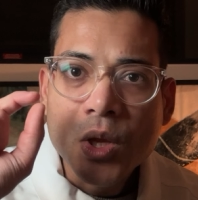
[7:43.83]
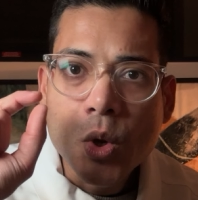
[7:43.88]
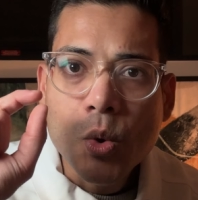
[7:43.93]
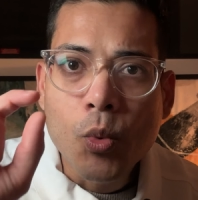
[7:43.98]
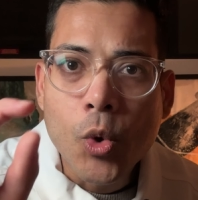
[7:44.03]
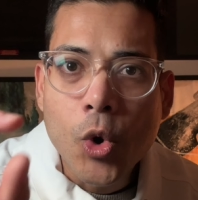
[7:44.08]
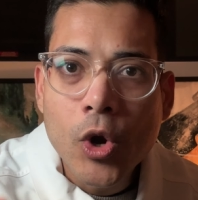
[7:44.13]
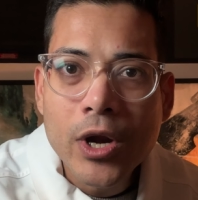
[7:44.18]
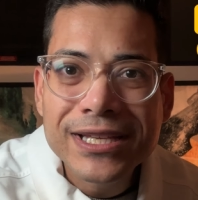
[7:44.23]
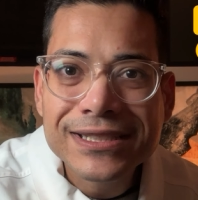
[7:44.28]

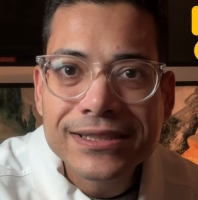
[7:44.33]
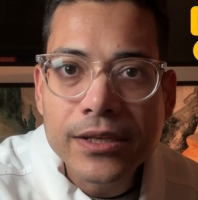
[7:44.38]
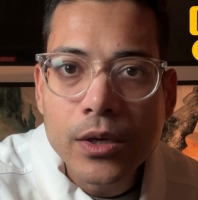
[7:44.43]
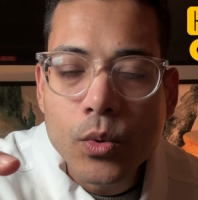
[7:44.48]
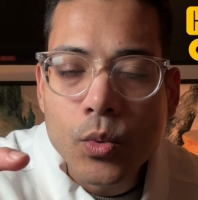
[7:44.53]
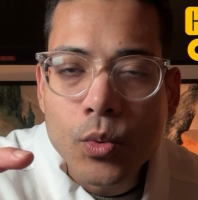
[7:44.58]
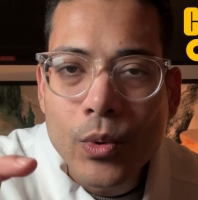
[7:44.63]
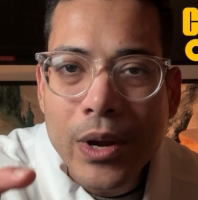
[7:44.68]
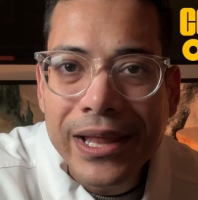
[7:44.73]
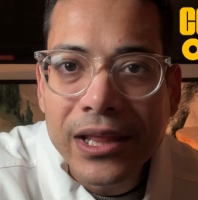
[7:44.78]
What is the
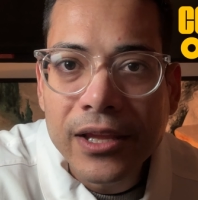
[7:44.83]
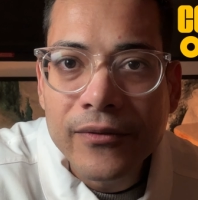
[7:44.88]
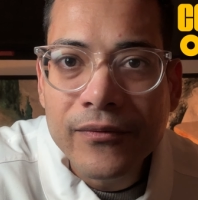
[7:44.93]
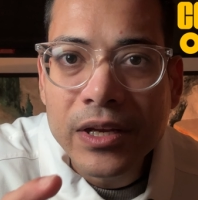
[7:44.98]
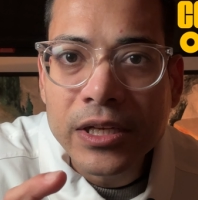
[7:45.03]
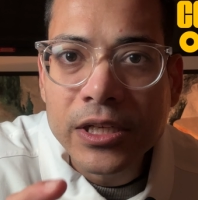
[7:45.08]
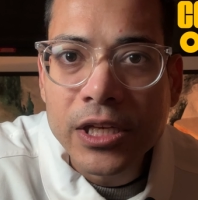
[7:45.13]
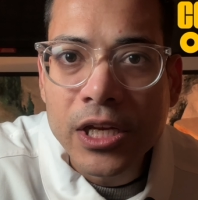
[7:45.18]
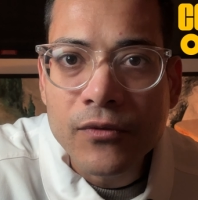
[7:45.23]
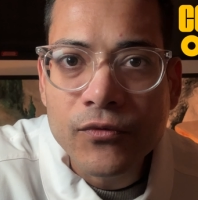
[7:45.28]

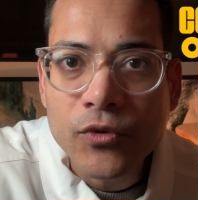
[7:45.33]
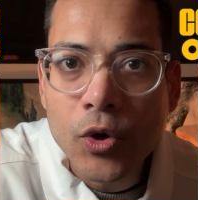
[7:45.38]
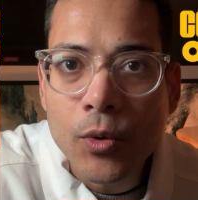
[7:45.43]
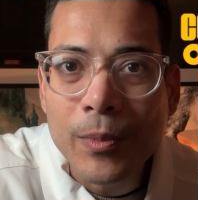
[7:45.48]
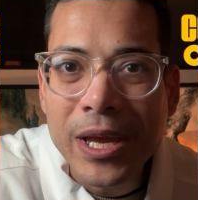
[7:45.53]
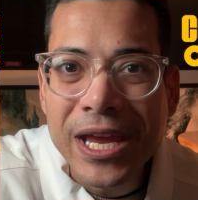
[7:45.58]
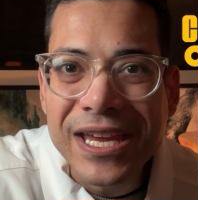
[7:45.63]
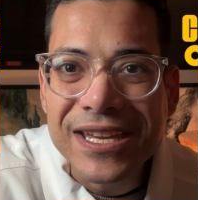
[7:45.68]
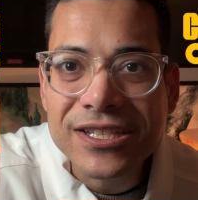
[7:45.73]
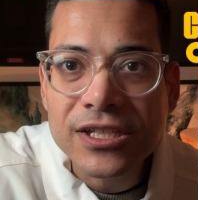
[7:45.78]
relevant
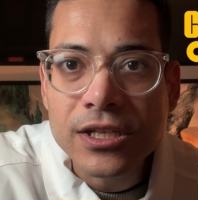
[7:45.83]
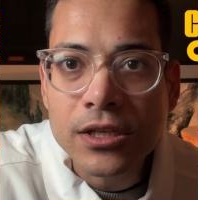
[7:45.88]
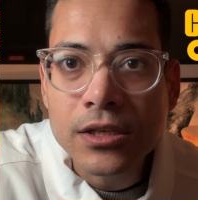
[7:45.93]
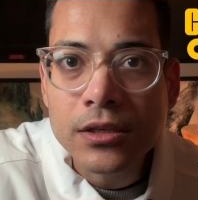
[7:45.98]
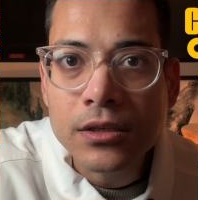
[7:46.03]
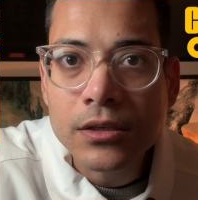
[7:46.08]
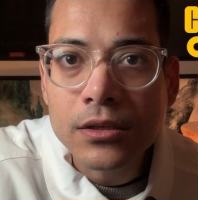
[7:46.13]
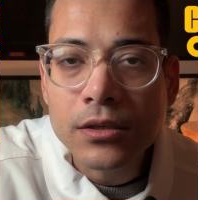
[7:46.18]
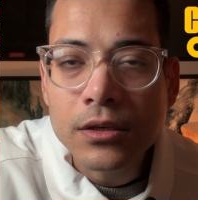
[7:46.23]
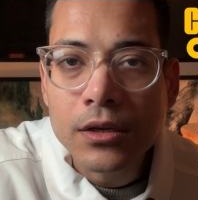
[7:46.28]

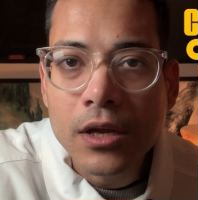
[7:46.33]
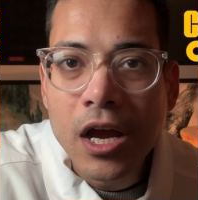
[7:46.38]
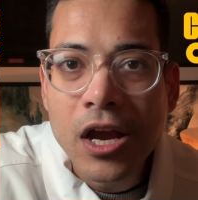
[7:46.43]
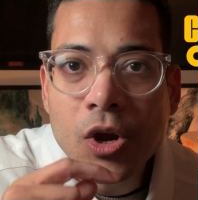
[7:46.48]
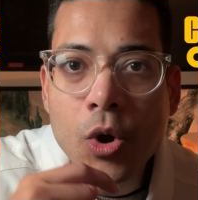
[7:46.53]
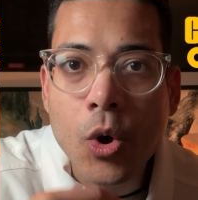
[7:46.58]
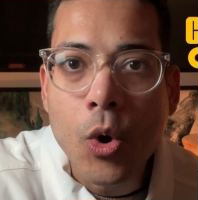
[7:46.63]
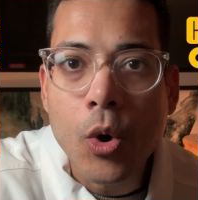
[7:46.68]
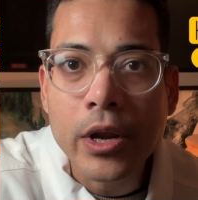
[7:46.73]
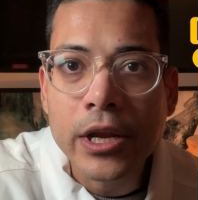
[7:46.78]
information
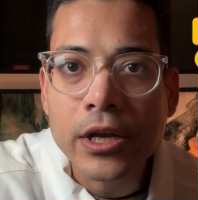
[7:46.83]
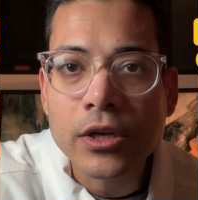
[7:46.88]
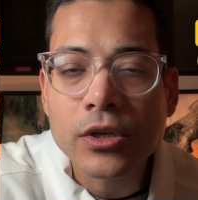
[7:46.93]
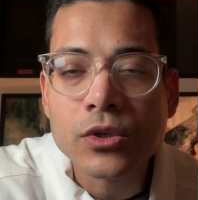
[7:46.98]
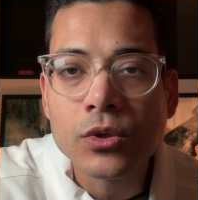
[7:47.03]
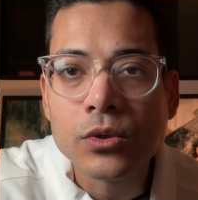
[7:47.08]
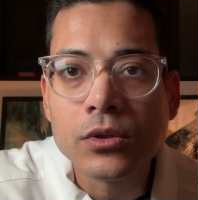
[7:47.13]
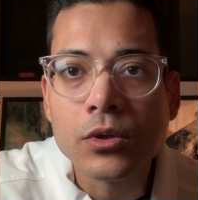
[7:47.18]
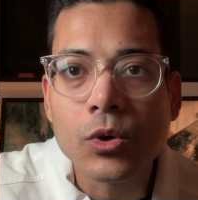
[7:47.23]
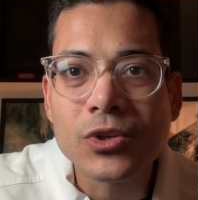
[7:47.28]
according
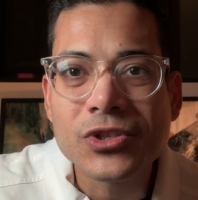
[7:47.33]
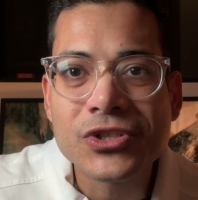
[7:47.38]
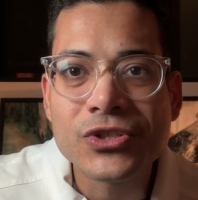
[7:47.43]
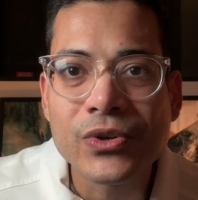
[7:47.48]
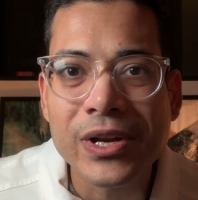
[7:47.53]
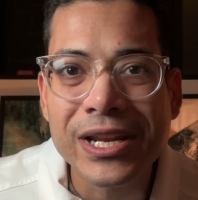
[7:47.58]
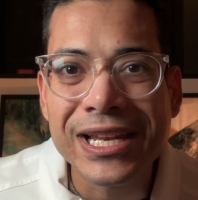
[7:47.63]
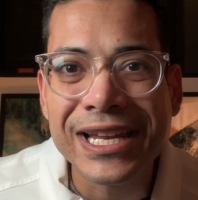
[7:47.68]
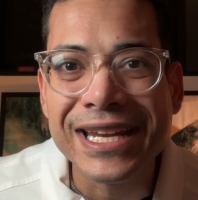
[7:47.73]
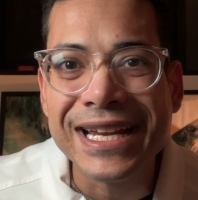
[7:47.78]
to the
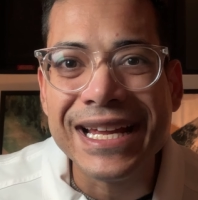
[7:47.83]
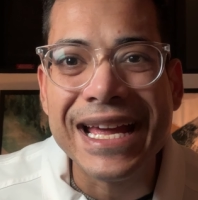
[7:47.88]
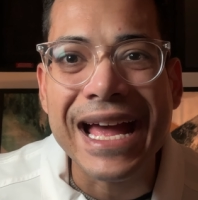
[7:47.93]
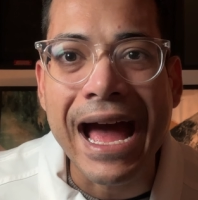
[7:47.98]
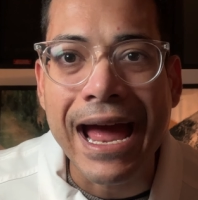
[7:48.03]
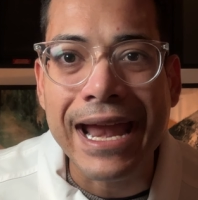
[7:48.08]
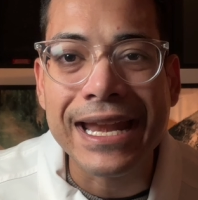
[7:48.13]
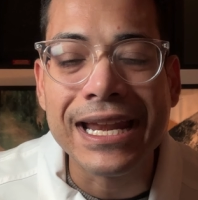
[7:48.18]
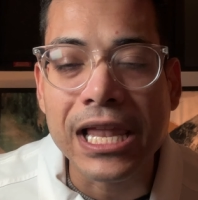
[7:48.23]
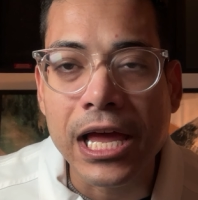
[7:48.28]
Australian
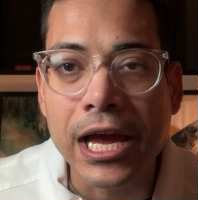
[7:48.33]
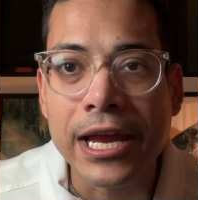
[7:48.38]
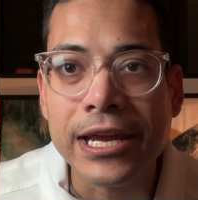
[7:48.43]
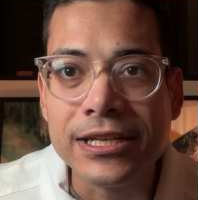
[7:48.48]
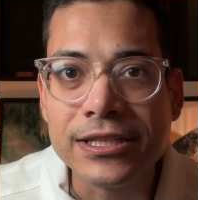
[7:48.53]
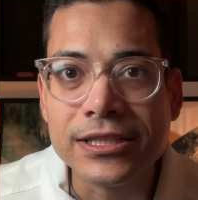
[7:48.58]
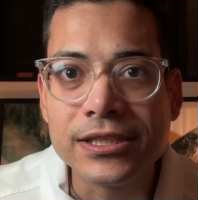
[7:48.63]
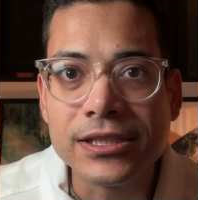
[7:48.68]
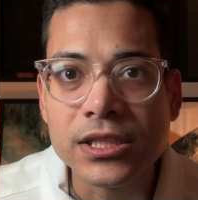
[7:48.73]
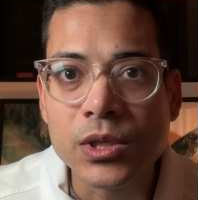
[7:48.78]

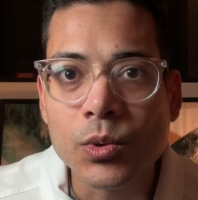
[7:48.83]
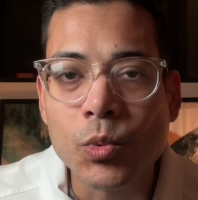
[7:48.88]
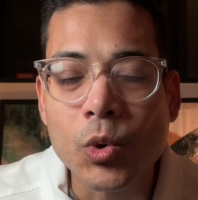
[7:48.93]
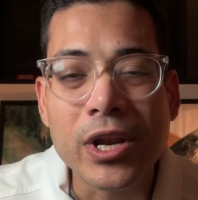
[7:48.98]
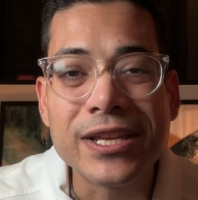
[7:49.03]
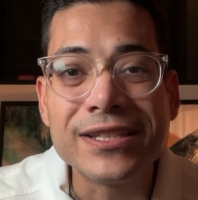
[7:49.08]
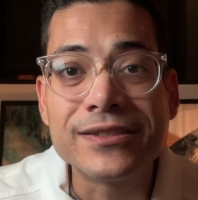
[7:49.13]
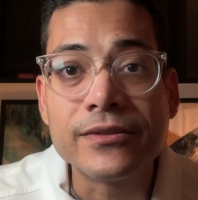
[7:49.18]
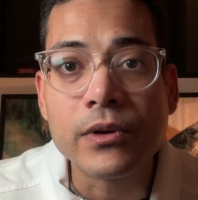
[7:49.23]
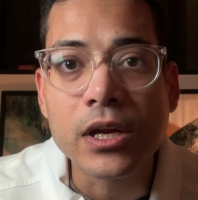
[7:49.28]
guidelines? What
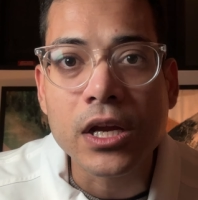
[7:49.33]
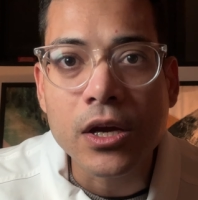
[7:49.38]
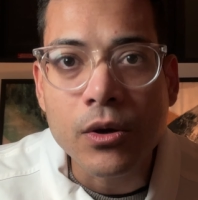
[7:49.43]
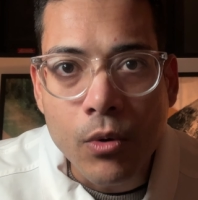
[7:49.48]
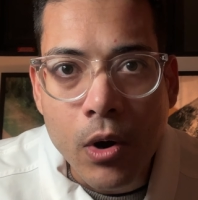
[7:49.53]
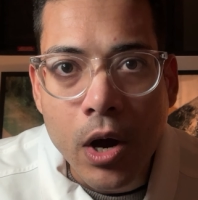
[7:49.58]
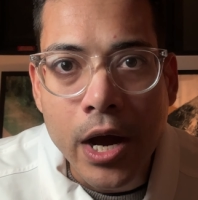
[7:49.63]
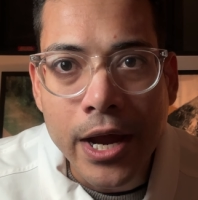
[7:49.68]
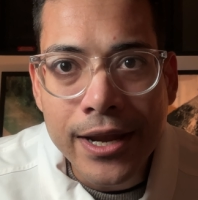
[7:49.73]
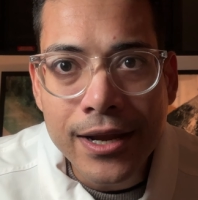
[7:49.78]
is
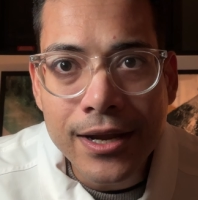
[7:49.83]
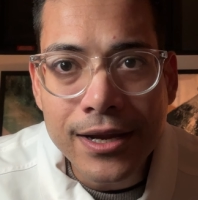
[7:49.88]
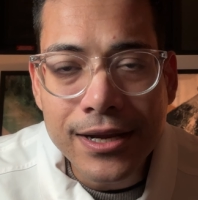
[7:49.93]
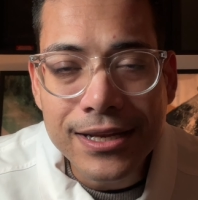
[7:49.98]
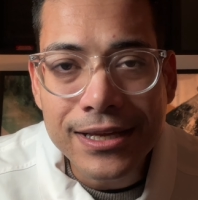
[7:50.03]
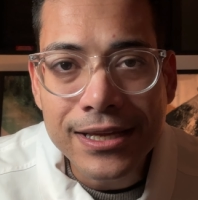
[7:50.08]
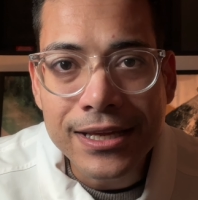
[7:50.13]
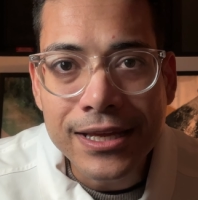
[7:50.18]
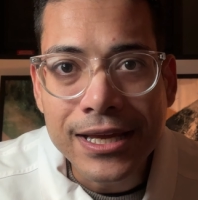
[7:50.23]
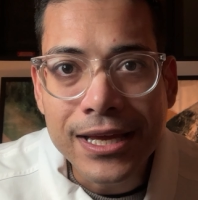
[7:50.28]
required
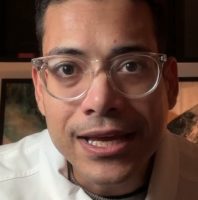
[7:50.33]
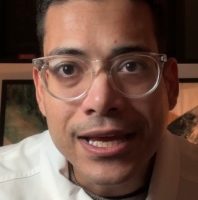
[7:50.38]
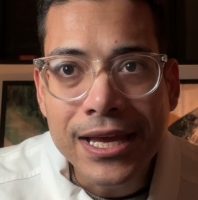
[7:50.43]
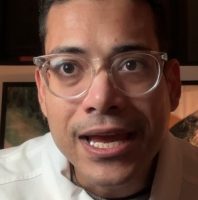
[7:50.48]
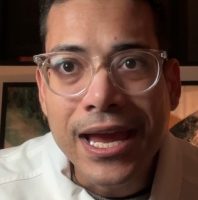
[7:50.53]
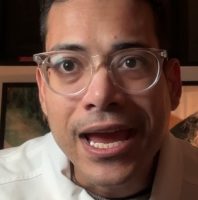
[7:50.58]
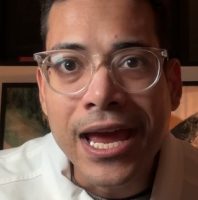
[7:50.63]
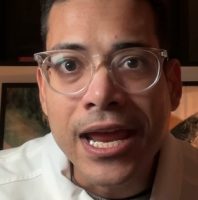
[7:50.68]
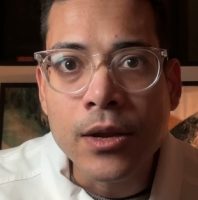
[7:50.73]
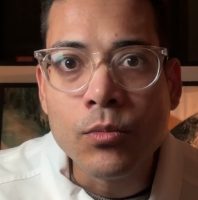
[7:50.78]

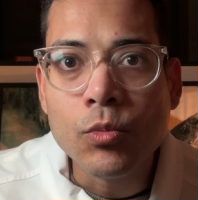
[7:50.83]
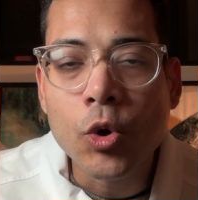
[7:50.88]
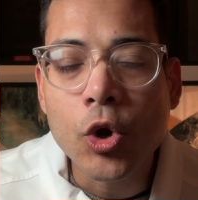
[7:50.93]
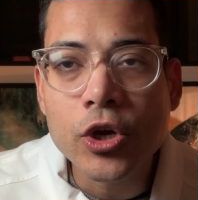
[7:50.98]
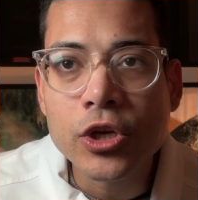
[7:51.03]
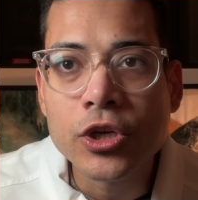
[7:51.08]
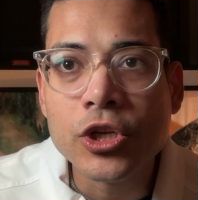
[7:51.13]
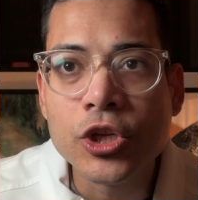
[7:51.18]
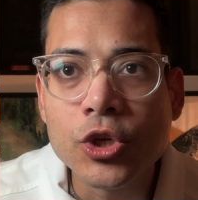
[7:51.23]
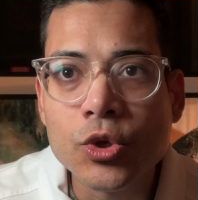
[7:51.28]
and
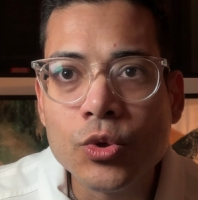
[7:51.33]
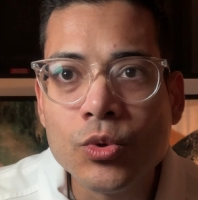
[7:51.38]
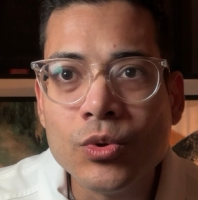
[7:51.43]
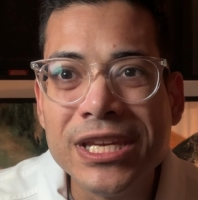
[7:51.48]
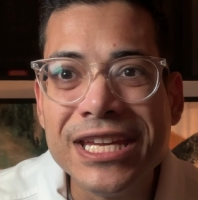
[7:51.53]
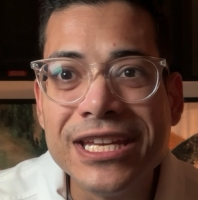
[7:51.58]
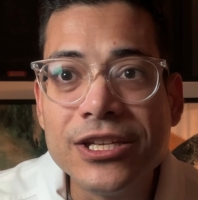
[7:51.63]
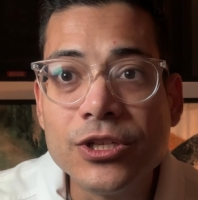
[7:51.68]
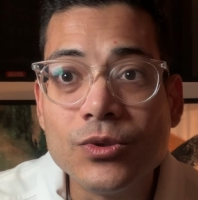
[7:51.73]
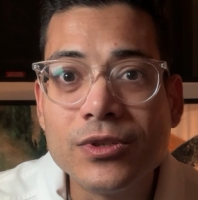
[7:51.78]
what do you
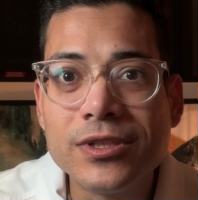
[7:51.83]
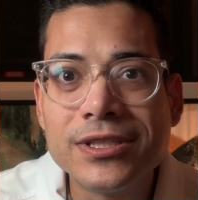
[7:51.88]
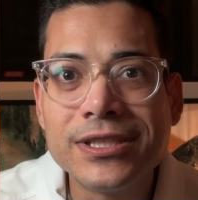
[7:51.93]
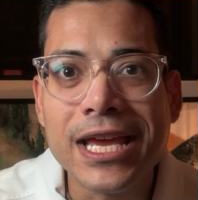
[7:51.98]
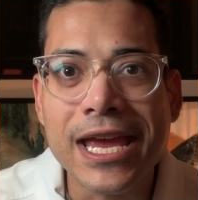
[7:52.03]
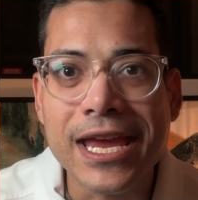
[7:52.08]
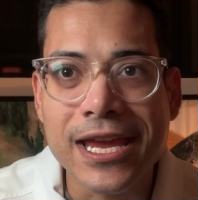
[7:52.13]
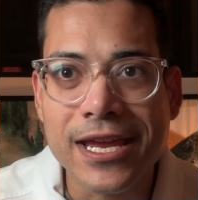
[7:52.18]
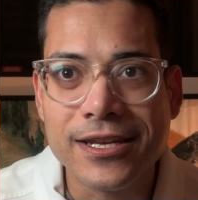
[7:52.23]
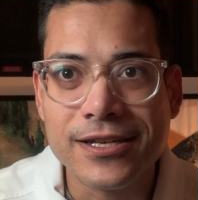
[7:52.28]
need to
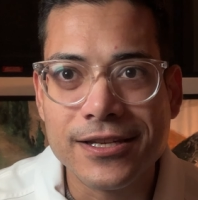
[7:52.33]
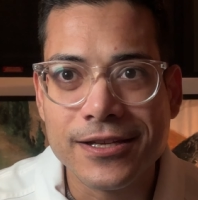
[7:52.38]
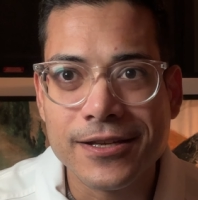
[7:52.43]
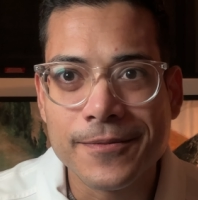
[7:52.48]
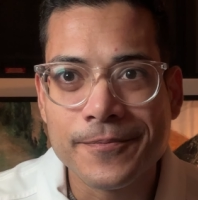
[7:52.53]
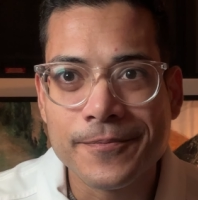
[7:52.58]
say it?